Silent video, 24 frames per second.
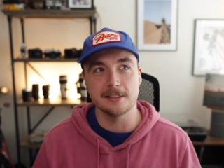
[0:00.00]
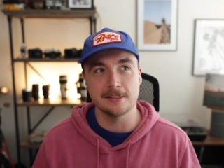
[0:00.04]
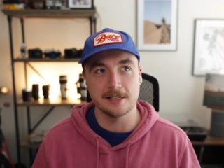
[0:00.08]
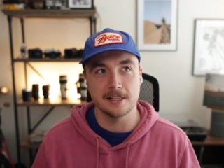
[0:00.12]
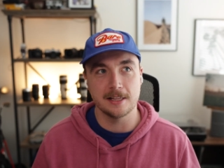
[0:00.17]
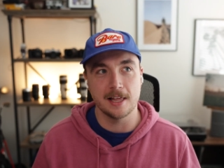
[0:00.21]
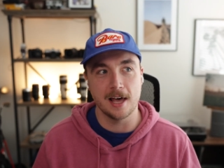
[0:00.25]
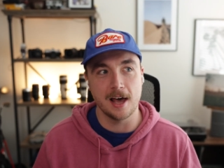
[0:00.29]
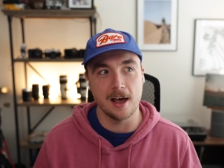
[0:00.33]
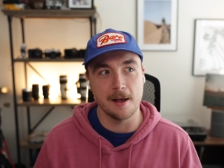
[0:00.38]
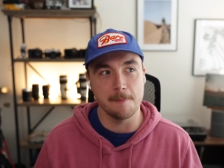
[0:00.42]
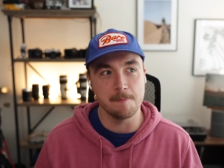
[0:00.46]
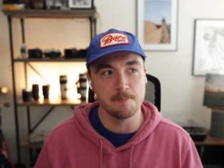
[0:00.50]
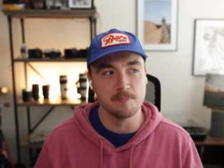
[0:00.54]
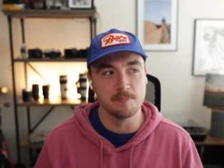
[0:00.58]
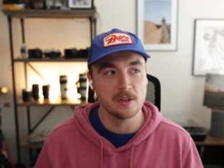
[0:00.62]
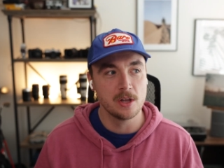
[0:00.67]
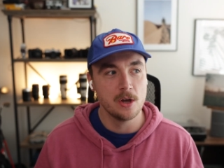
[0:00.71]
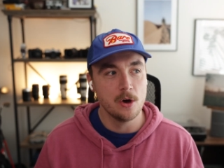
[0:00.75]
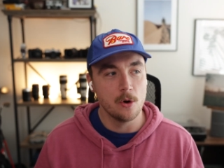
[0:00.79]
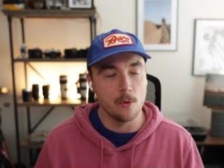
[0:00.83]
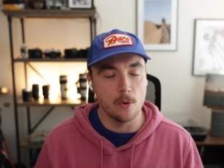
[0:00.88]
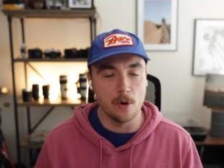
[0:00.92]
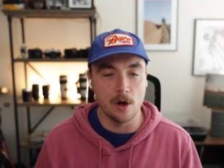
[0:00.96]
that
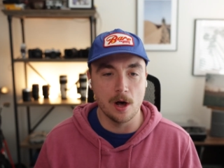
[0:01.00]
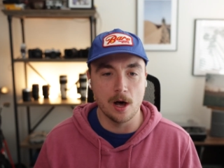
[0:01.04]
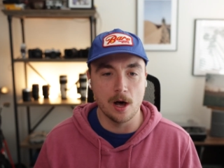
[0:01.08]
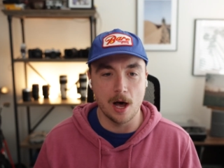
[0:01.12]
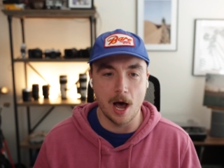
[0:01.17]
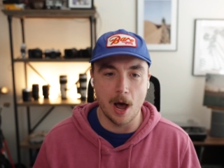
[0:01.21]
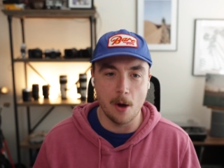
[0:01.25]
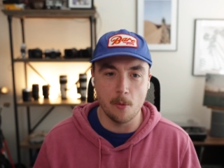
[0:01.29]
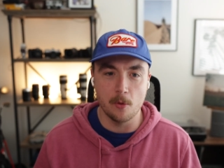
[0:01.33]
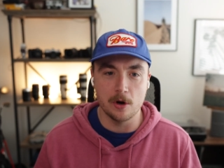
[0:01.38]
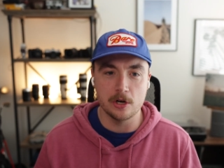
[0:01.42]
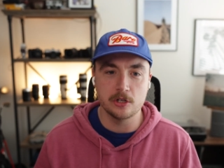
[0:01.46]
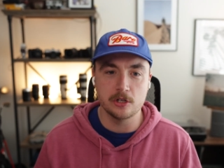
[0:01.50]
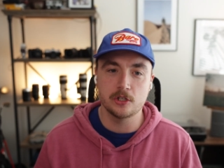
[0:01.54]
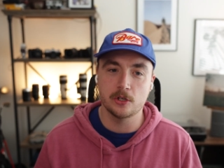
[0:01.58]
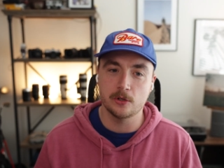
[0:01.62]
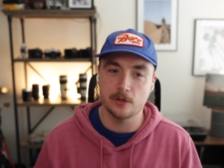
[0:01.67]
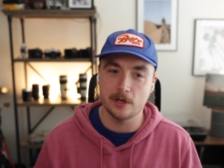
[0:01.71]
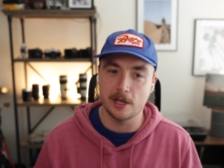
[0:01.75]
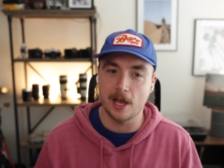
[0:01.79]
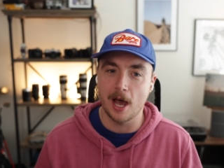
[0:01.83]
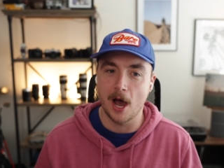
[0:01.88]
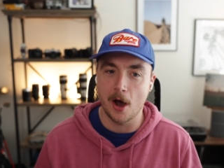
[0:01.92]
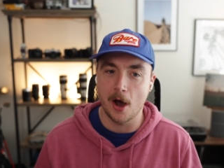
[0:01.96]
well i want to shoot
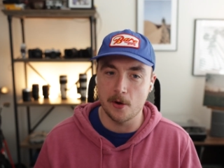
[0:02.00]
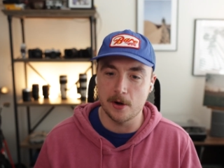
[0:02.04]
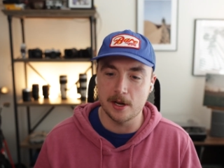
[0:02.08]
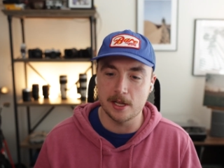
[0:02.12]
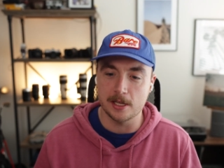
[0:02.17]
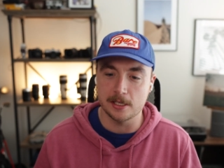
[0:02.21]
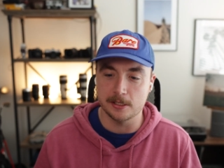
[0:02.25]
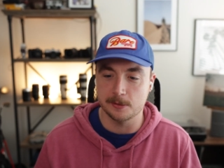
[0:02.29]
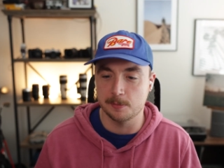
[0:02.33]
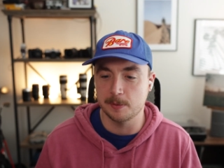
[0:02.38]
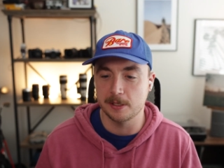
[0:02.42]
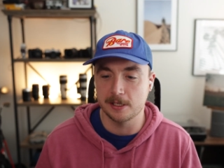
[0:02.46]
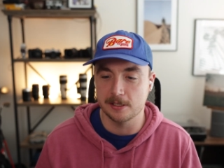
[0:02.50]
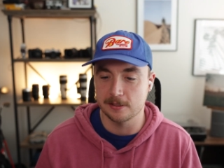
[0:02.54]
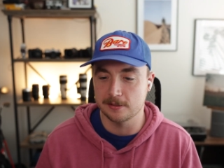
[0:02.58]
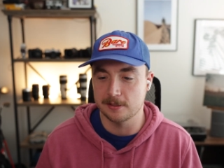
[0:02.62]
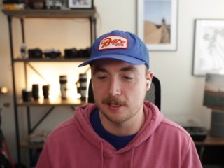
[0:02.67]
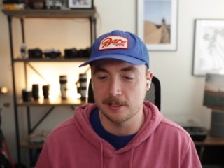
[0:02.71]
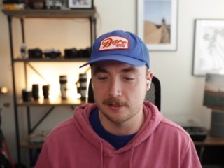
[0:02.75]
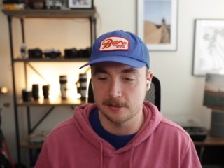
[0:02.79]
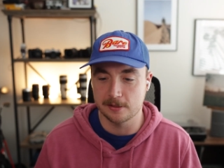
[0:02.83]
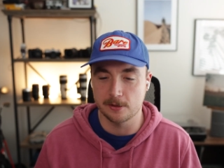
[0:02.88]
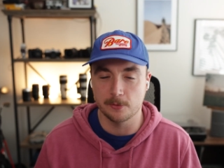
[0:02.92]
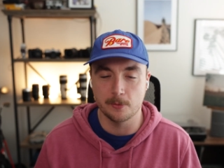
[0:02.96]
it how it is because
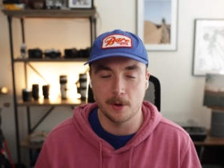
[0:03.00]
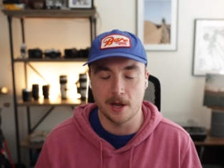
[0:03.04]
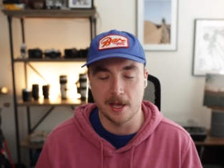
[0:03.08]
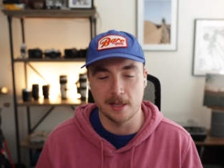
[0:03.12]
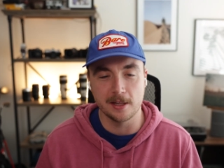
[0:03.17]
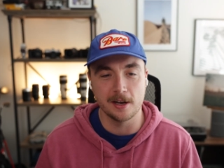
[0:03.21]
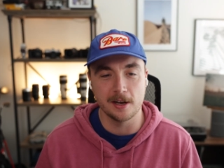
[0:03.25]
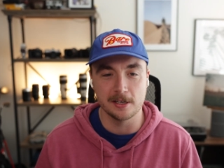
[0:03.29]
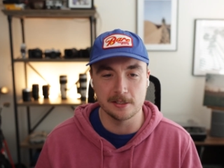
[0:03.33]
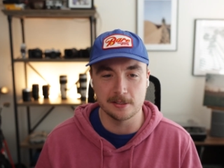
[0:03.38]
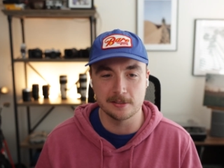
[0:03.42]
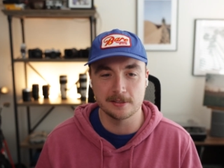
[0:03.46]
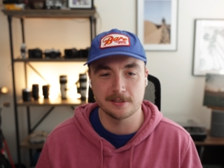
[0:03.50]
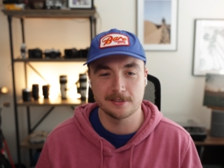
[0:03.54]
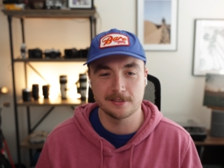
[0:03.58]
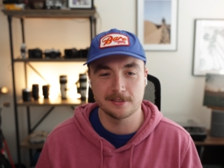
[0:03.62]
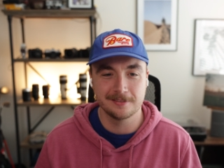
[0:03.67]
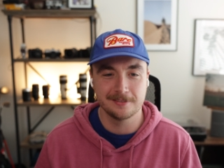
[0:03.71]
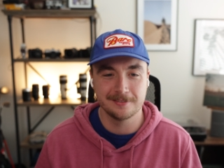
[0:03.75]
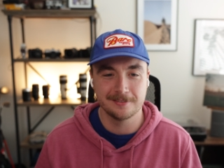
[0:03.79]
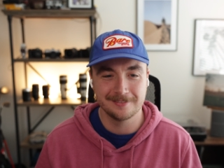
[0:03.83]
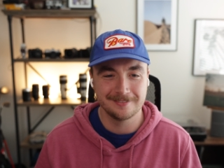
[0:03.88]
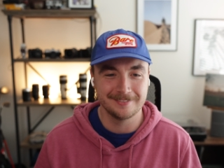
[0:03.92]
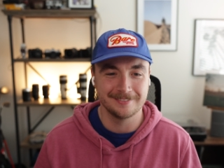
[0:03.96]
that's the way that it's
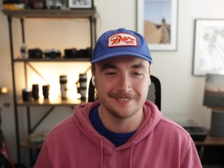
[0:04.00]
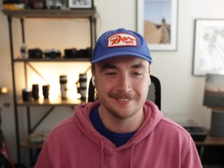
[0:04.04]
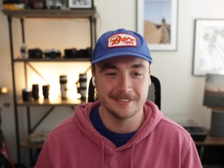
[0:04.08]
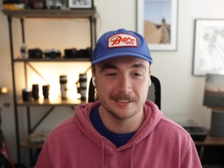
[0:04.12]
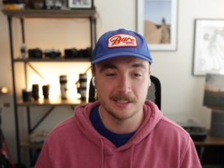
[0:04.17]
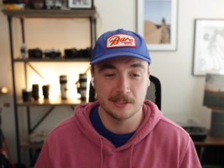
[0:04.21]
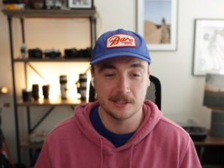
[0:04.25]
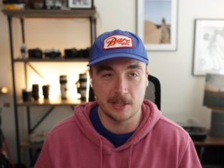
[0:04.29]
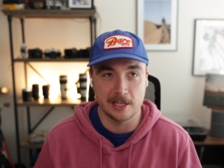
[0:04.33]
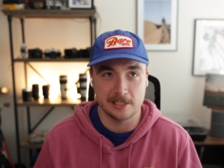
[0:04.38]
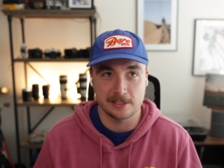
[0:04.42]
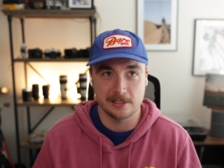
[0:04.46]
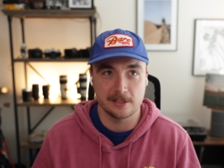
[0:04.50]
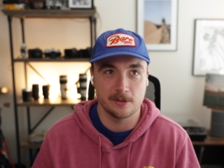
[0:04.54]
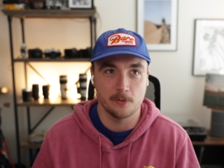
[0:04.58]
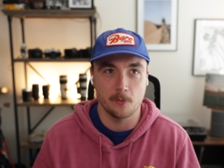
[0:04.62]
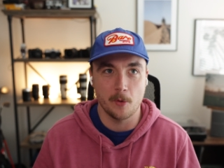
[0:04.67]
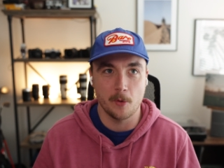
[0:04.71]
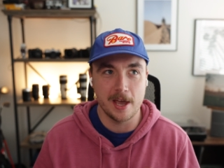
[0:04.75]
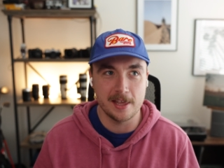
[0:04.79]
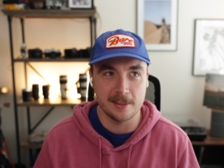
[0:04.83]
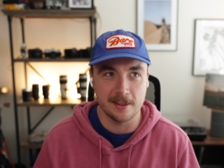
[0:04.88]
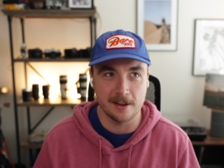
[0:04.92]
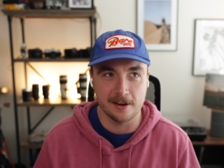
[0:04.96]
that's the
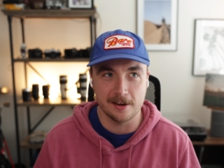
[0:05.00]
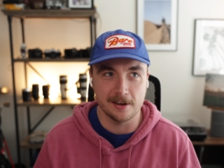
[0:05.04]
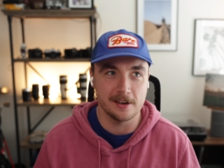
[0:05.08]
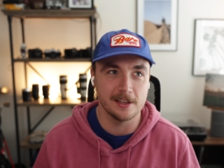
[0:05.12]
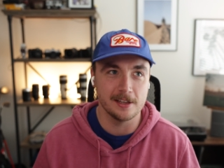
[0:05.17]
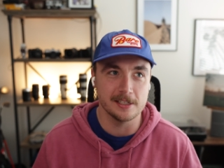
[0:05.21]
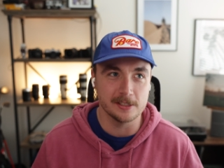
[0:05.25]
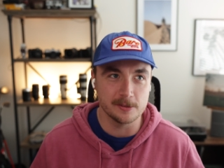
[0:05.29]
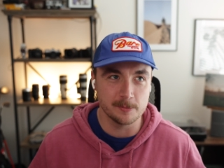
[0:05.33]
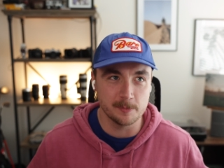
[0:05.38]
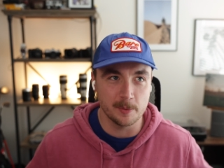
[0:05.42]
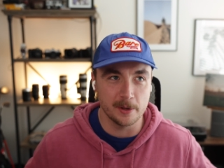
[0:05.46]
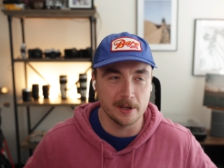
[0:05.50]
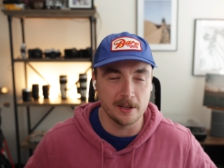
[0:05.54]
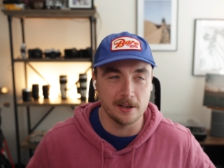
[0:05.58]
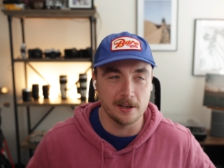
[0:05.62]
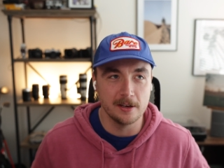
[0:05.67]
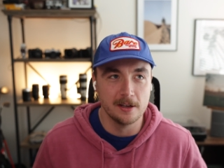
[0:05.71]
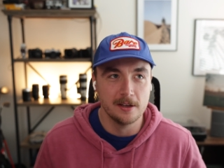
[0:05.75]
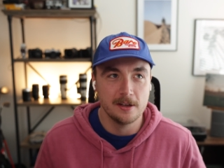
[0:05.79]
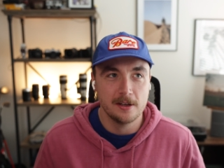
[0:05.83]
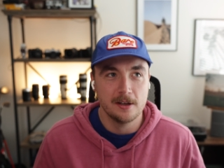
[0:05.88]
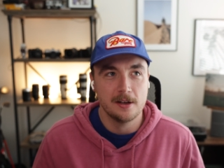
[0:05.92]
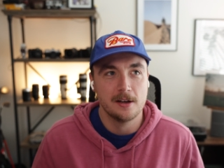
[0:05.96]
way that it is but
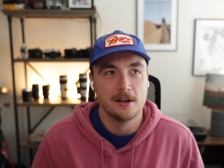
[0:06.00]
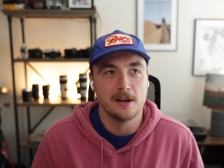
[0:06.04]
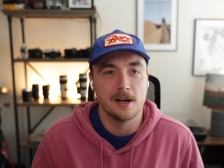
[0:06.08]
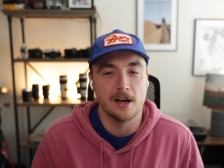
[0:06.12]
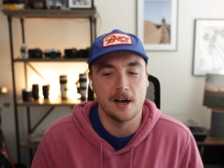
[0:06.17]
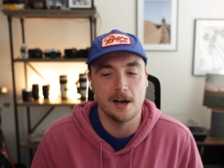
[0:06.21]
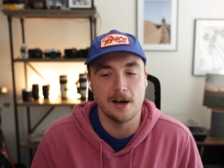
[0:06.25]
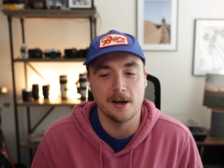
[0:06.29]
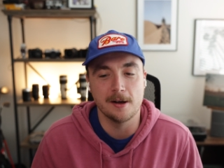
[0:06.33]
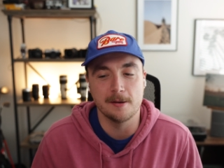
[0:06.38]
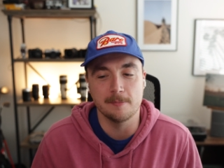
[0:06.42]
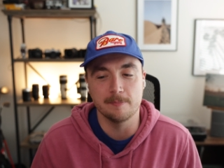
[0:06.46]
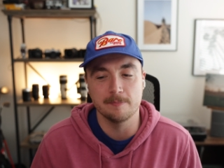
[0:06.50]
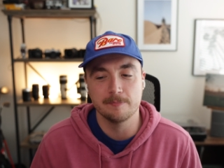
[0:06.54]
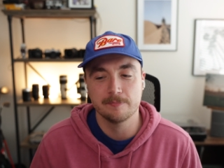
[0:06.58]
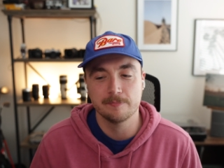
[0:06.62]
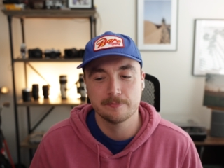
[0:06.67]
um,